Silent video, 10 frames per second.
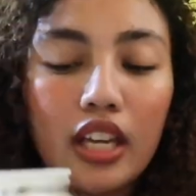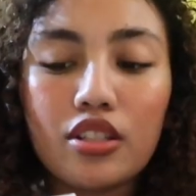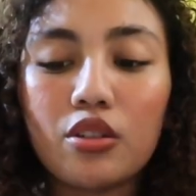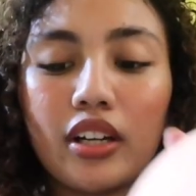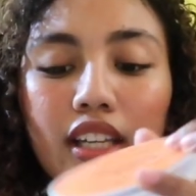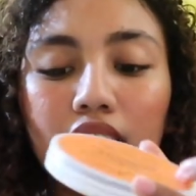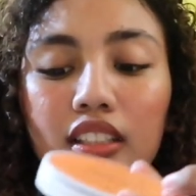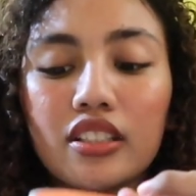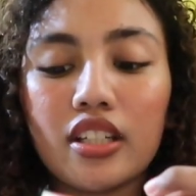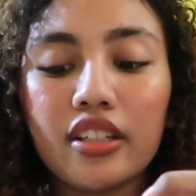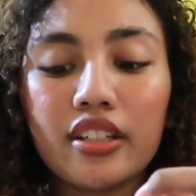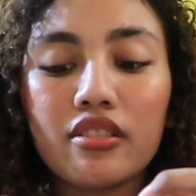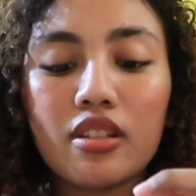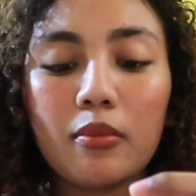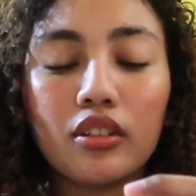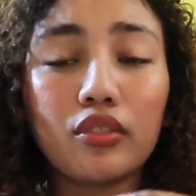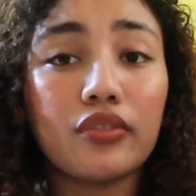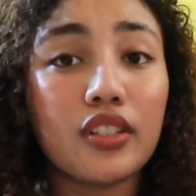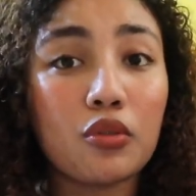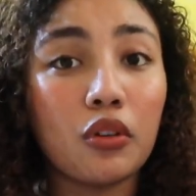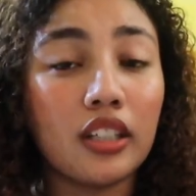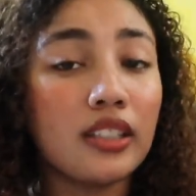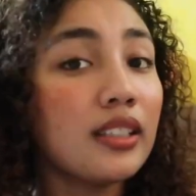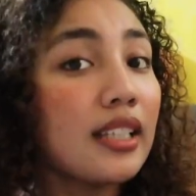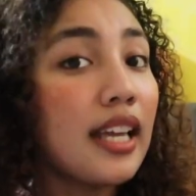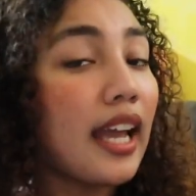Okay, so I get a generous amount of this one,